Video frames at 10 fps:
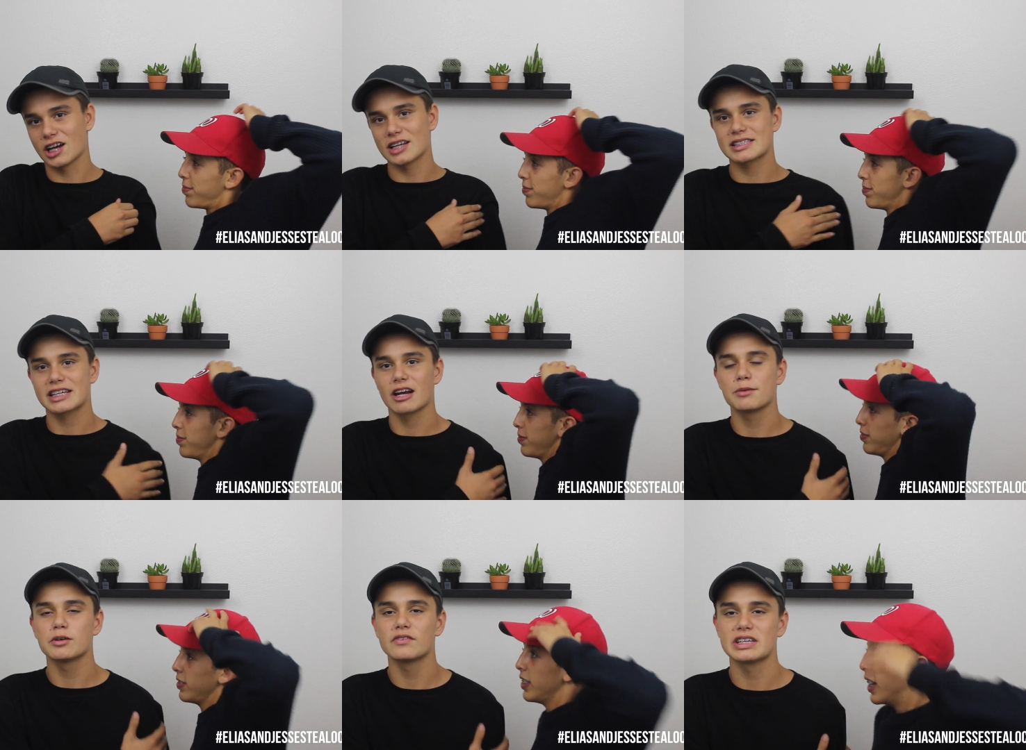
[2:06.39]
Speaker 1: not
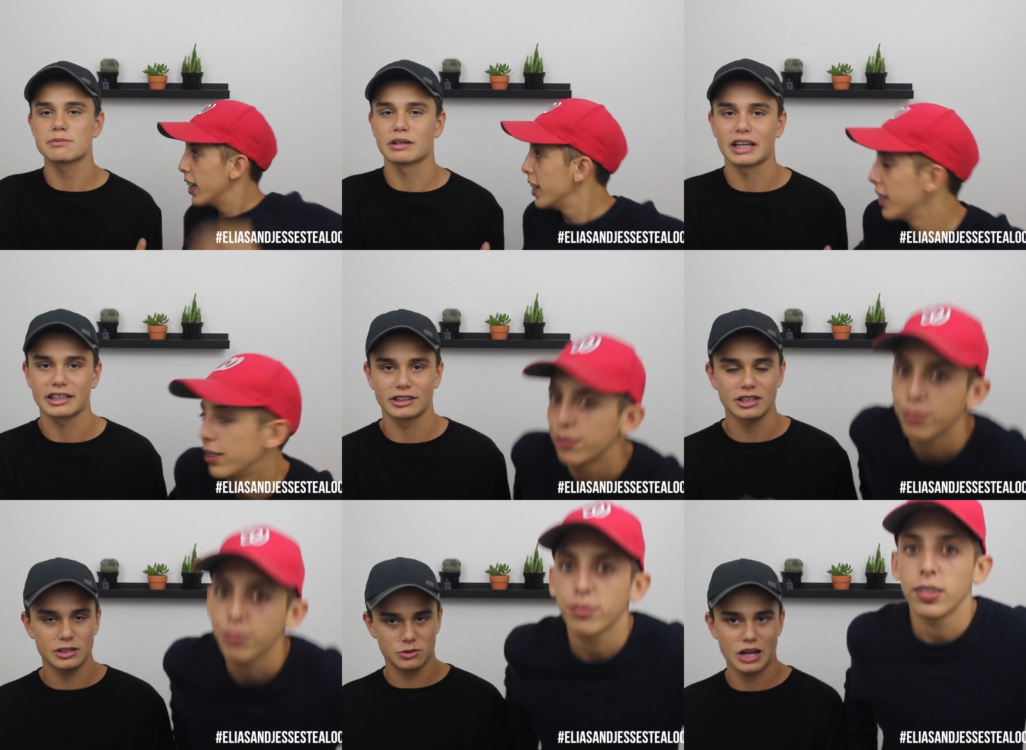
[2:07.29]
scary movies, but like
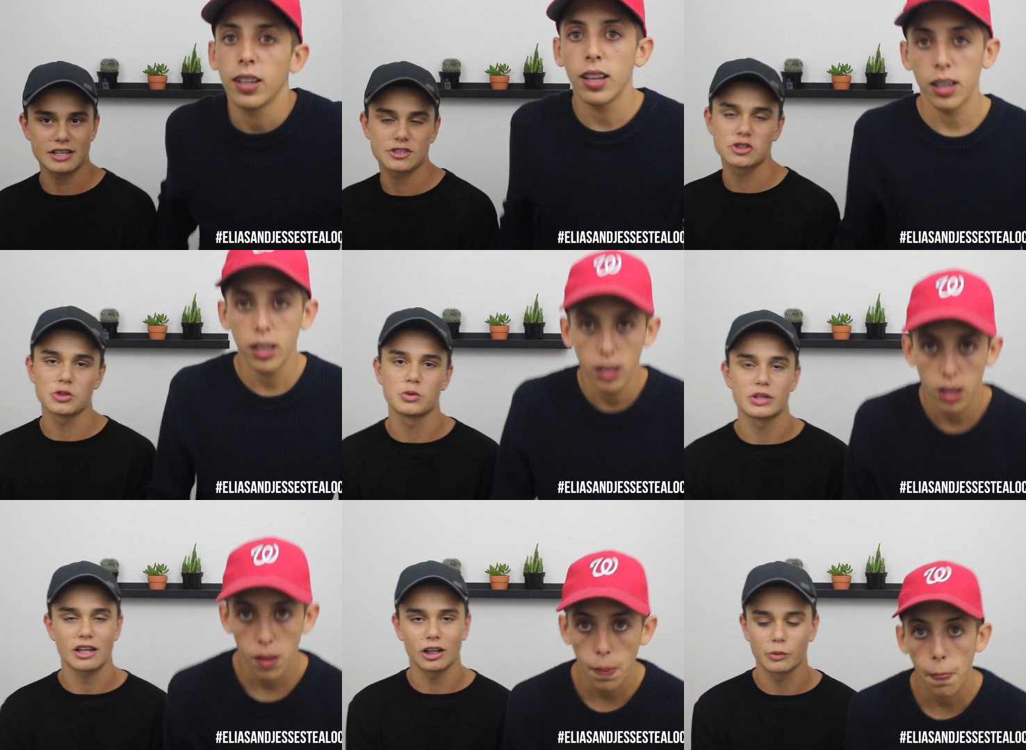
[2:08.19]
the, it has to do
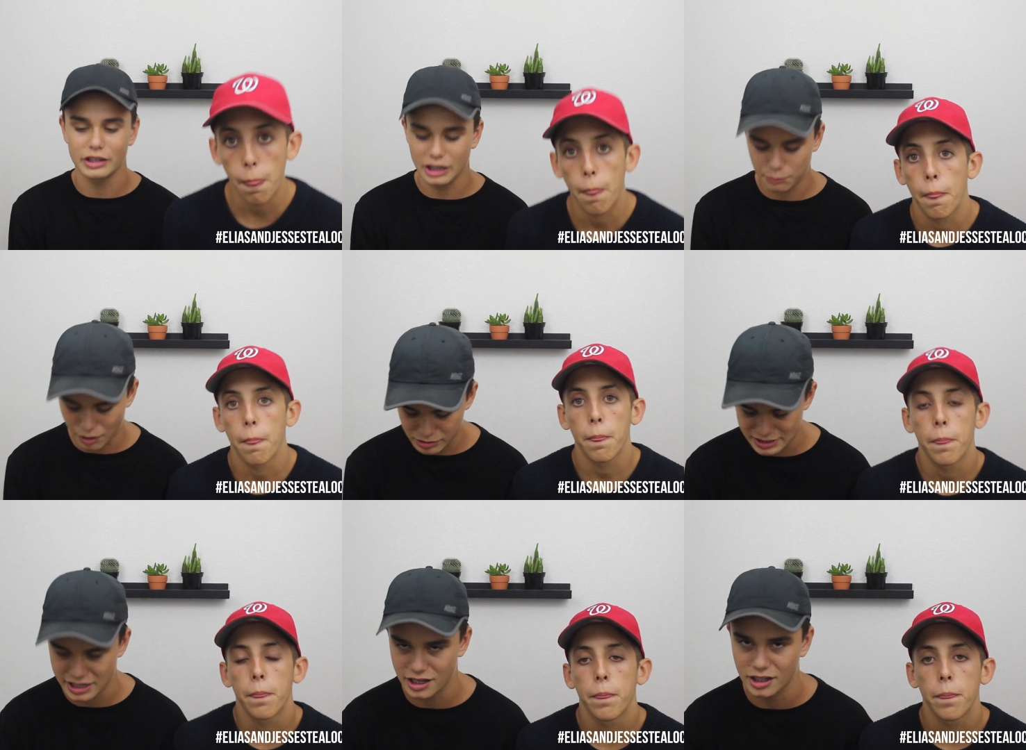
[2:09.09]
with Halloween, I'd
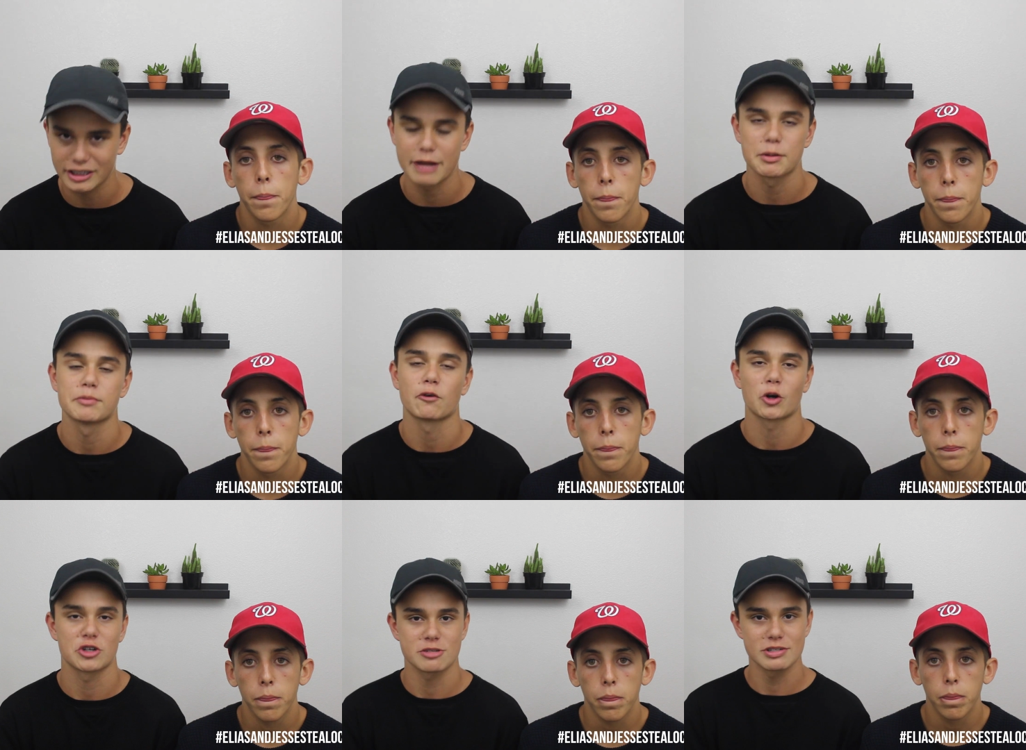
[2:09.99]
probably say uh, Nightmare
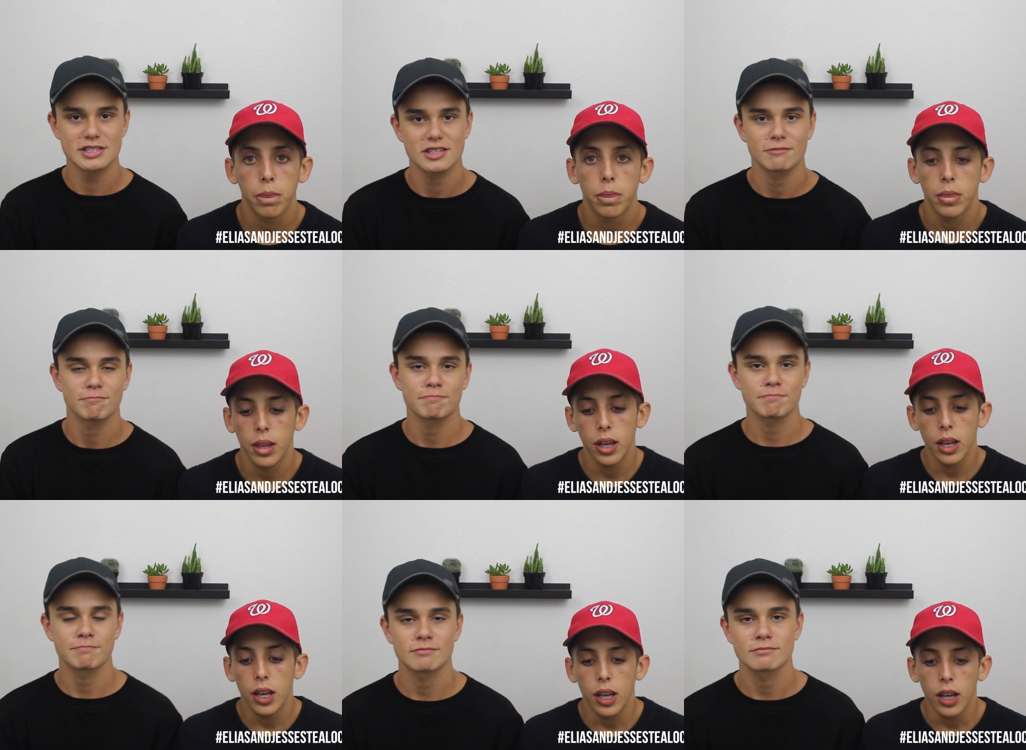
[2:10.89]
Before Christmas.
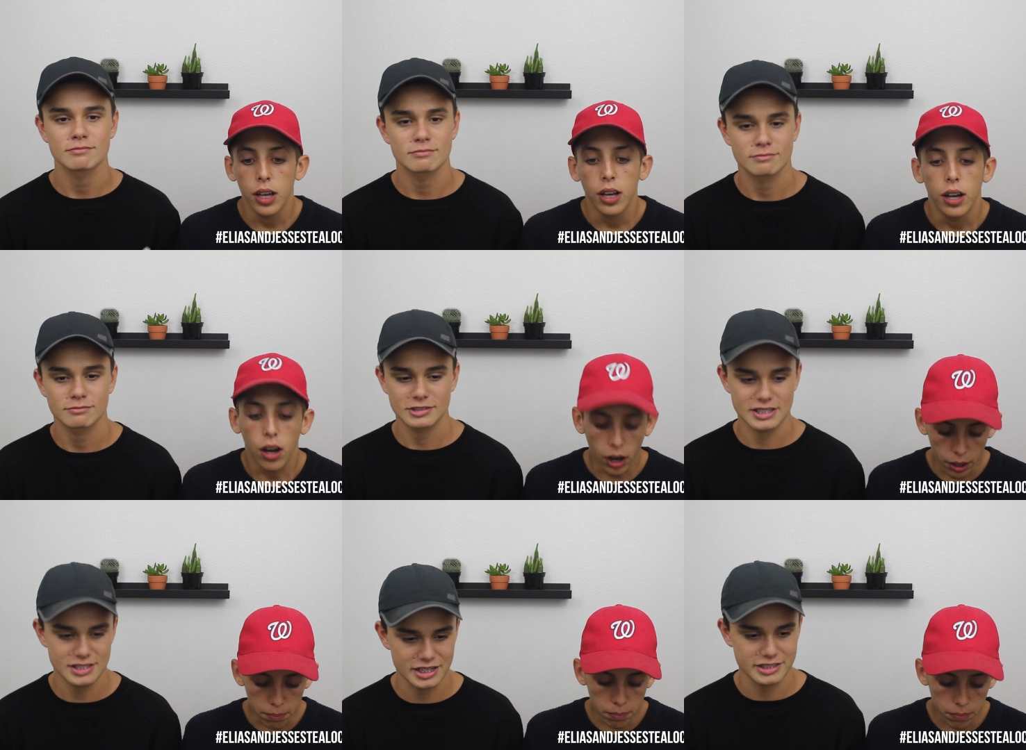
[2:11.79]

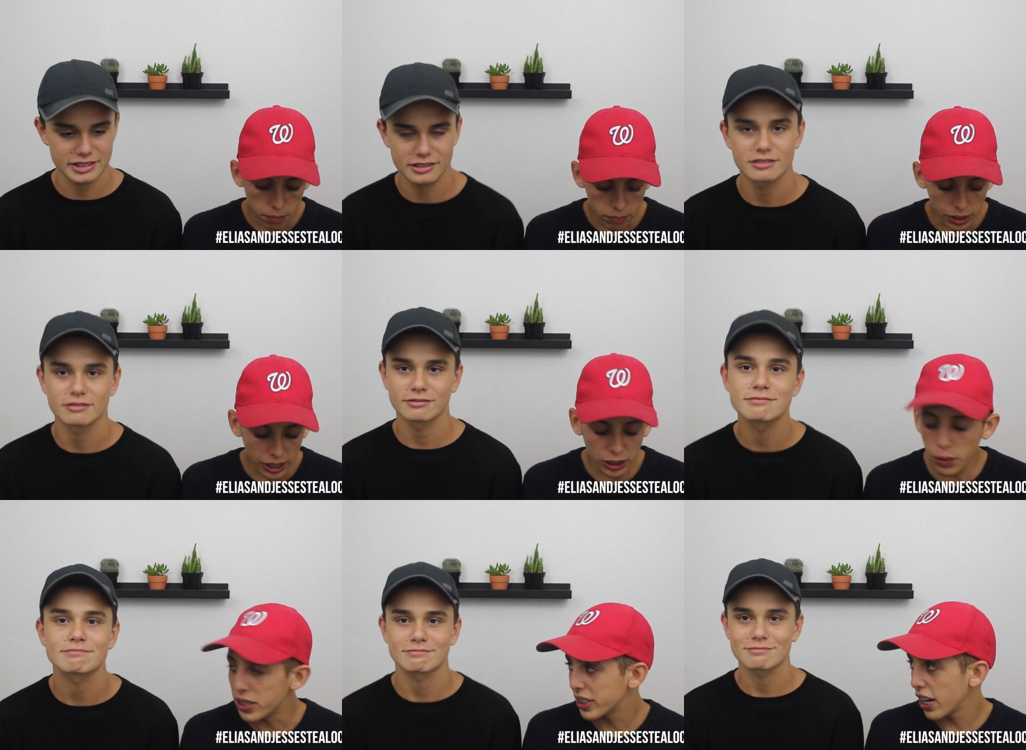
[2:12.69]
Speaker 2: Alright, so like that's
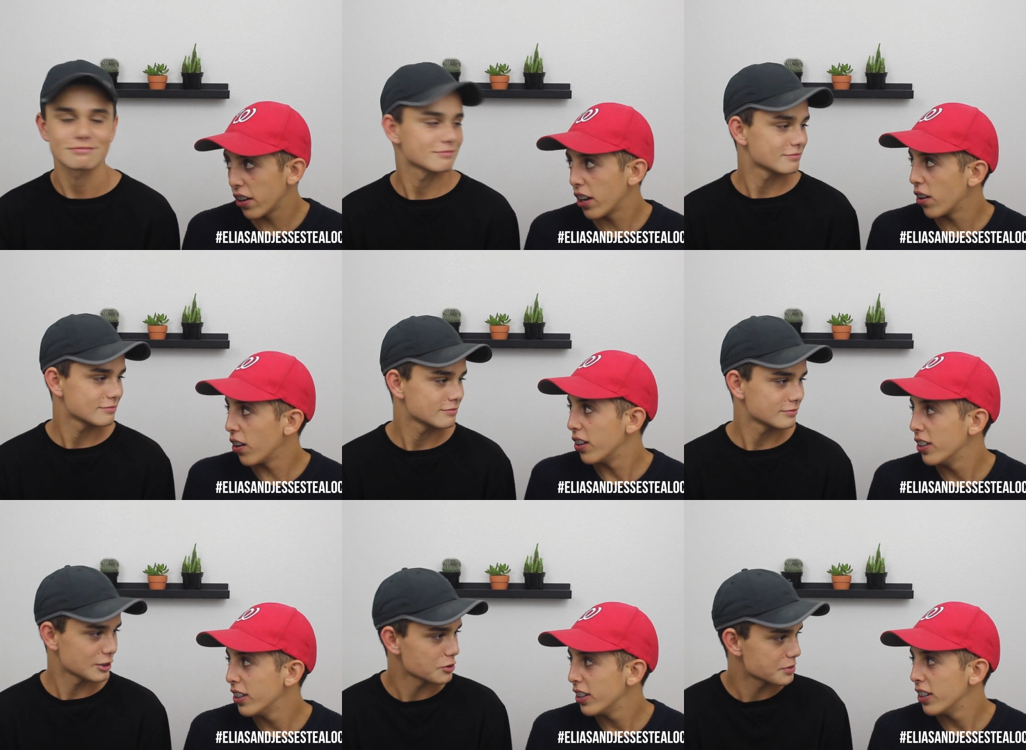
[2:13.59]
not really scary at all.
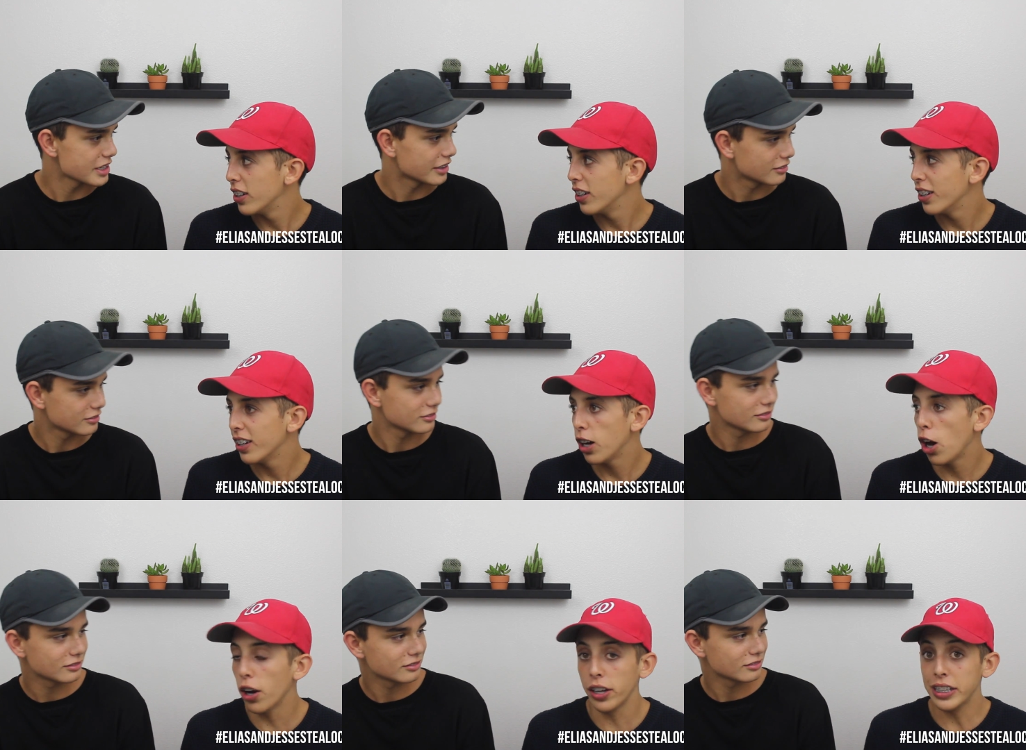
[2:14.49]
That's what I'm saying.
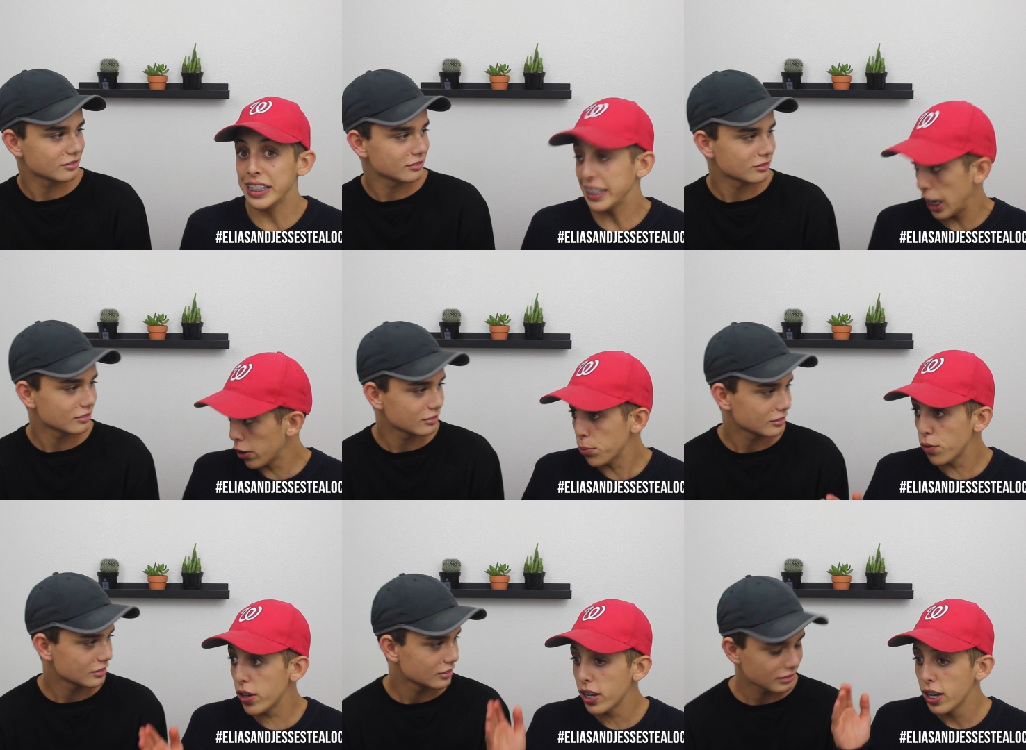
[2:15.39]
Alright, scary
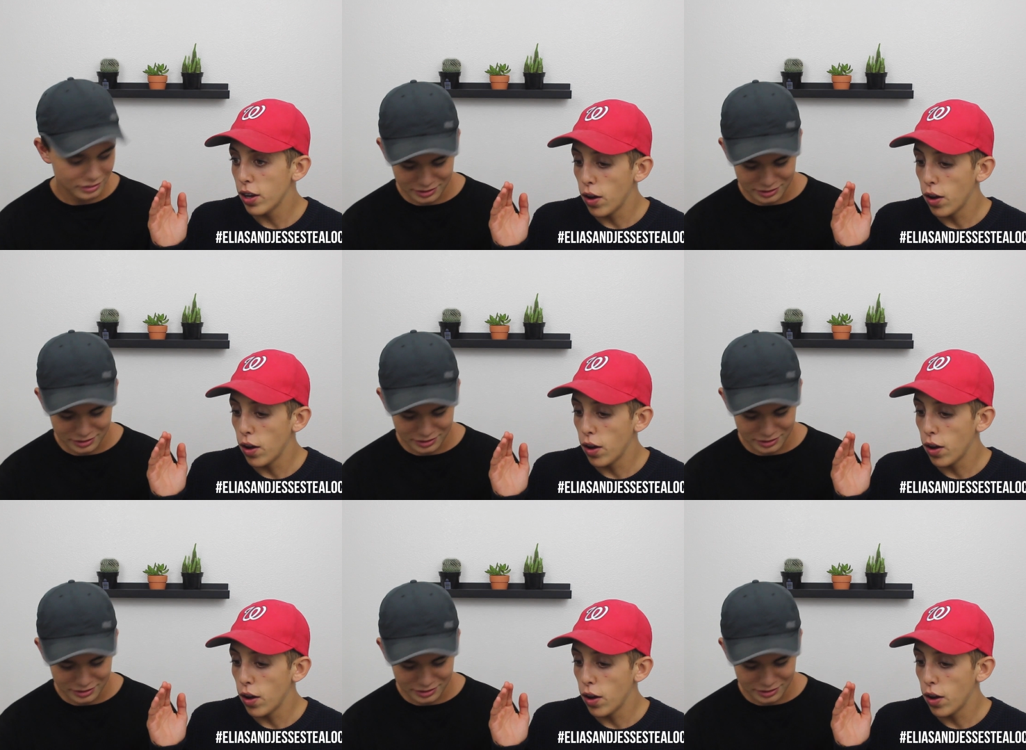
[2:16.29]
movie,